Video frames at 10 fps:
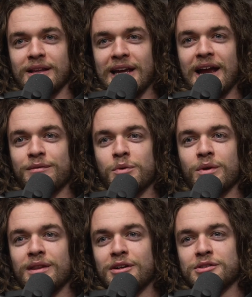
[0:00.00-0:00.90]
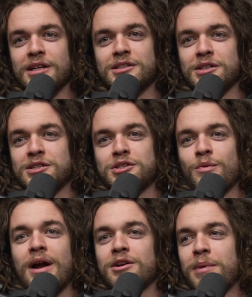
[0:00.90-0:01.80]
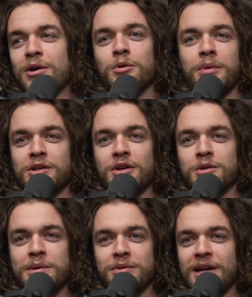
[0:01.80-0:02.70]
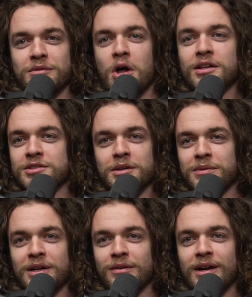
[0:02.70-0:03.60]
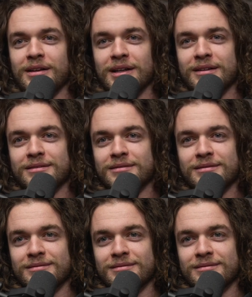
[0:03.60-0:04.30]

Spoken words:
Like everyone it's surrounded by a whole bunch of other people that have lots up there, right? Like right.